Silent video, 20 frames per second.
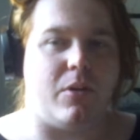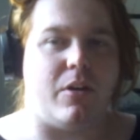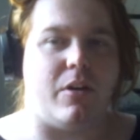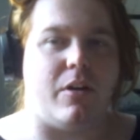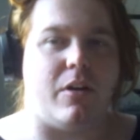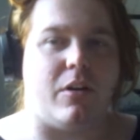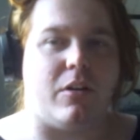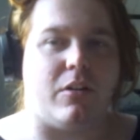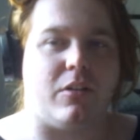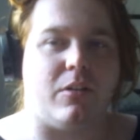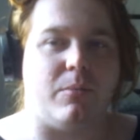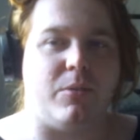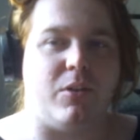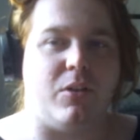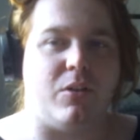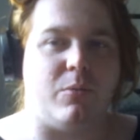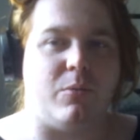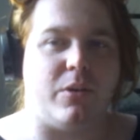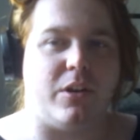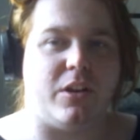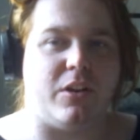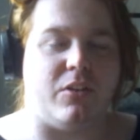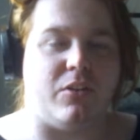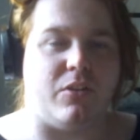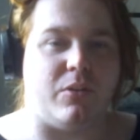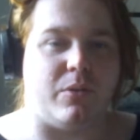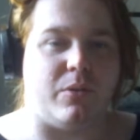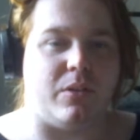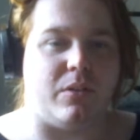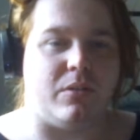computer, what
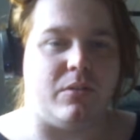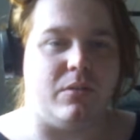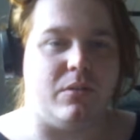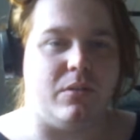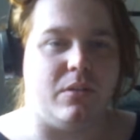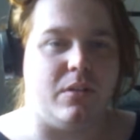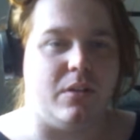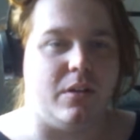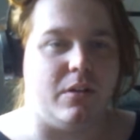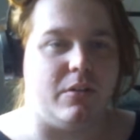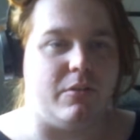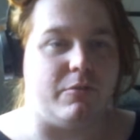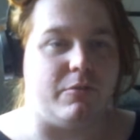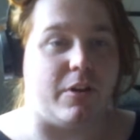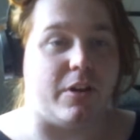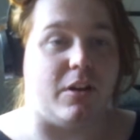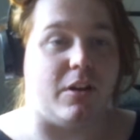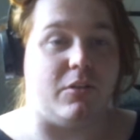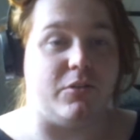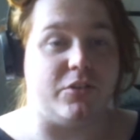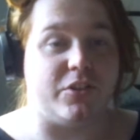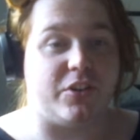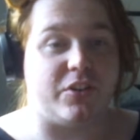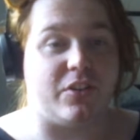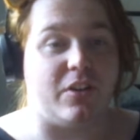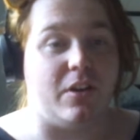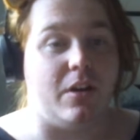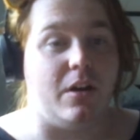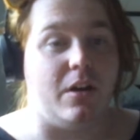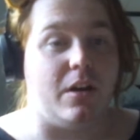are you doing? Fine, I'll
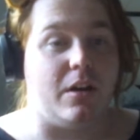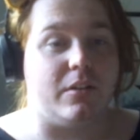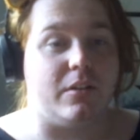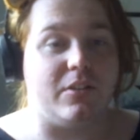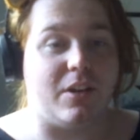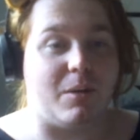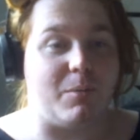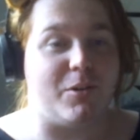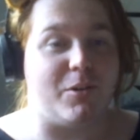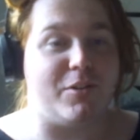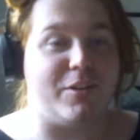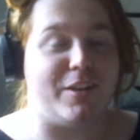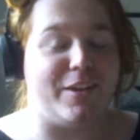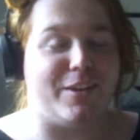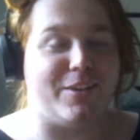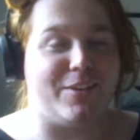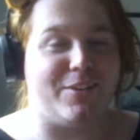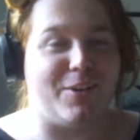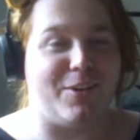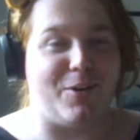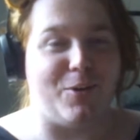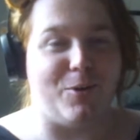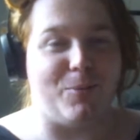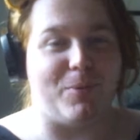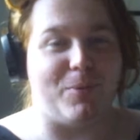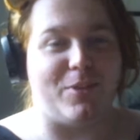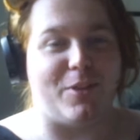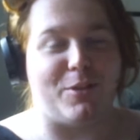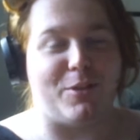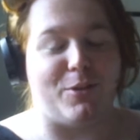just double click to
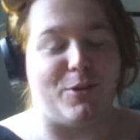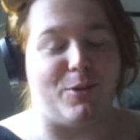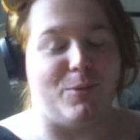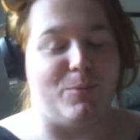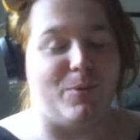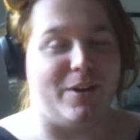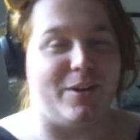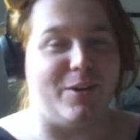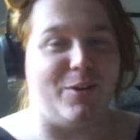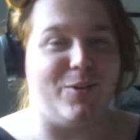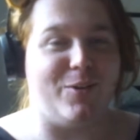open the third one.